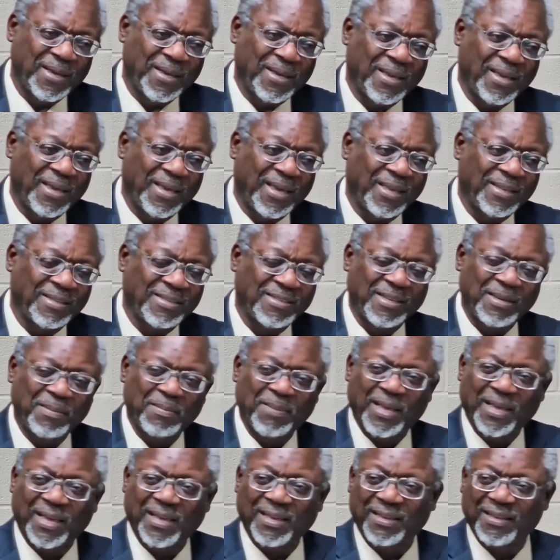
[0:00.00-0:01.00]
And it seemed
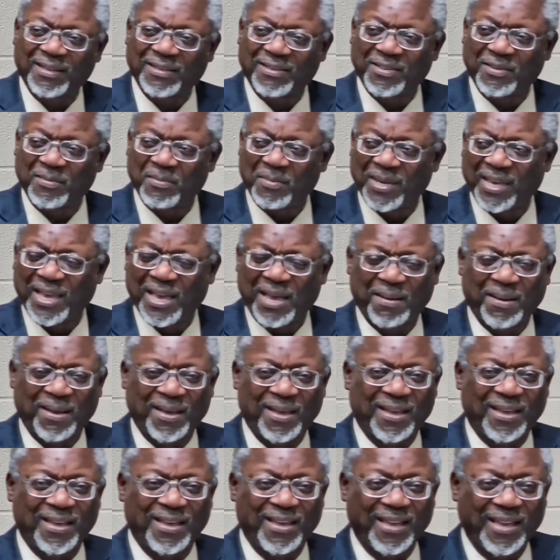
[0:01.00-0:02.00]
like to me, I,
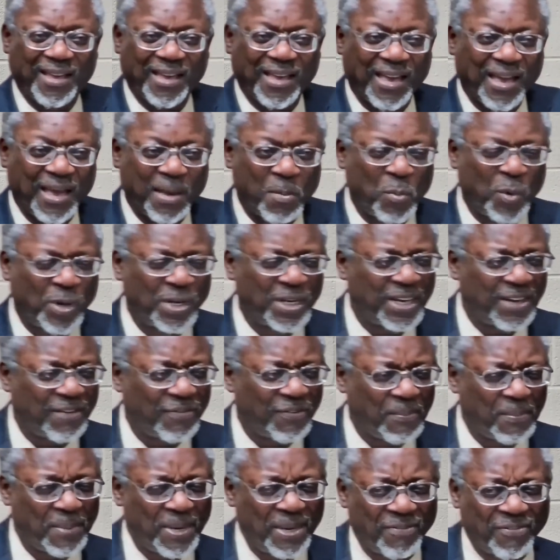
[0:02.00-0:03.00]
I wondering if
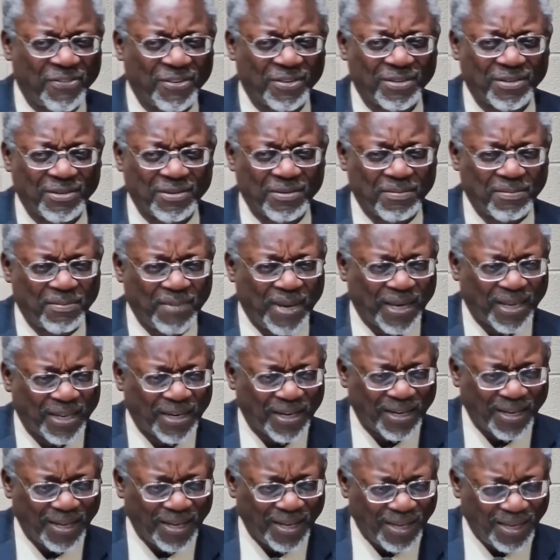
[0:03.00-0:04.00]
I'm even making a,
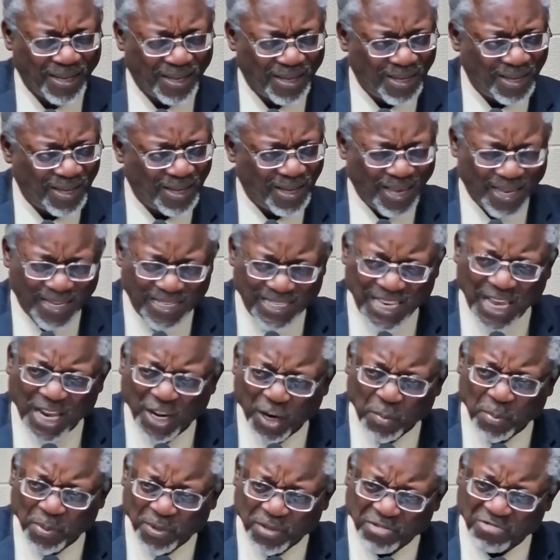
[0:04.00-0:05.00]

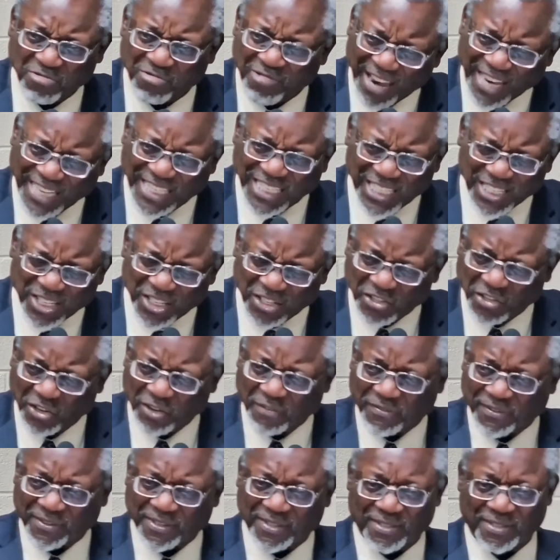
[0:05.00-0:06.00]
a scratch in the
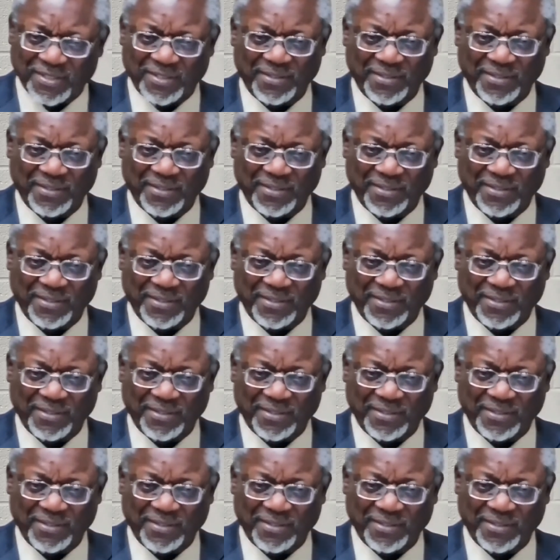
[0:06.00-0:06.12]
surface.